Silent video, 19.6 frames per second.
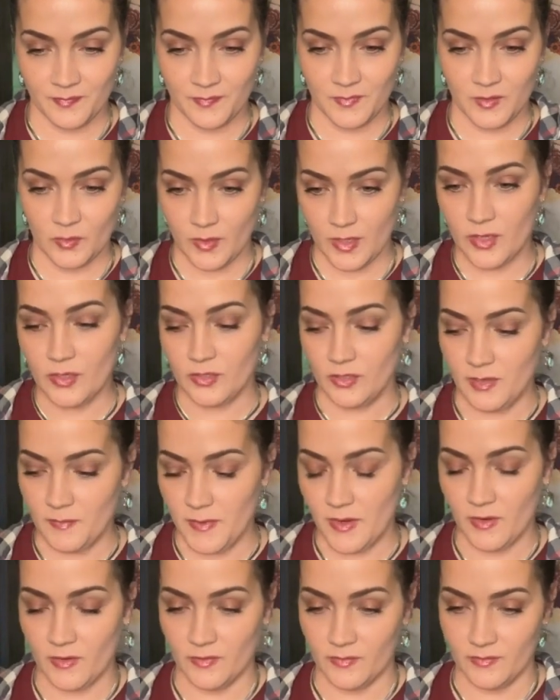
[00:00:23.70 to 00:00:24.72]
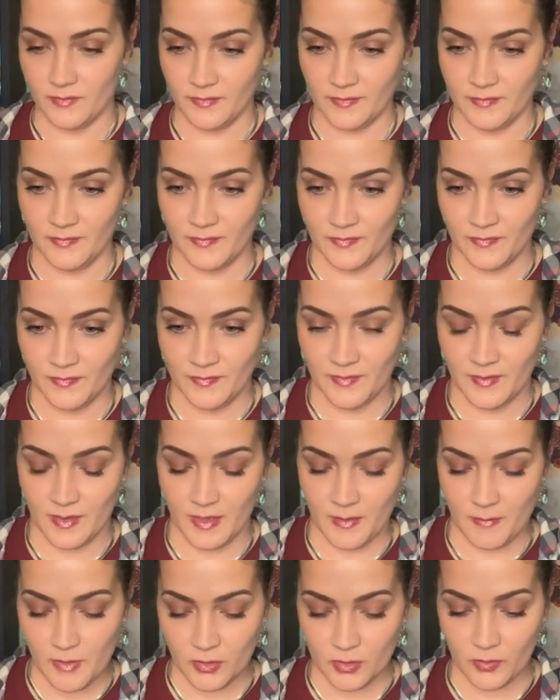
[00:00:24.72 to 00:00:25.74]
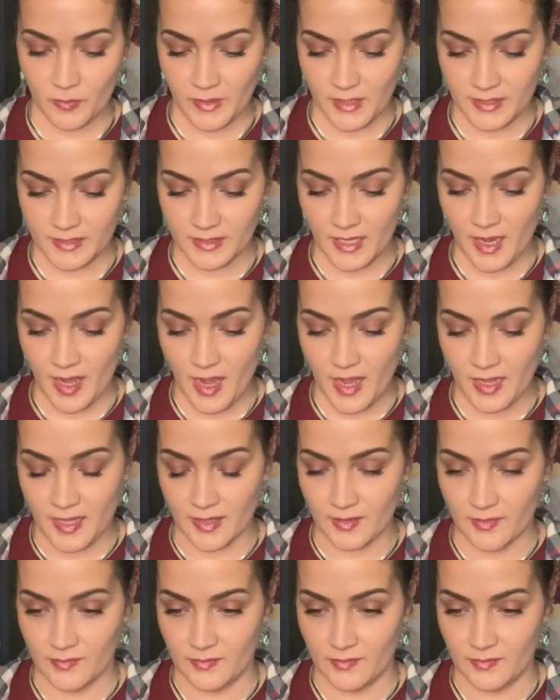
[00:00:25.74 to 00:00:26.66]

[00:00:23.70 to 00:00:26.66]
Squeakers, come here. Come here so we can say hi.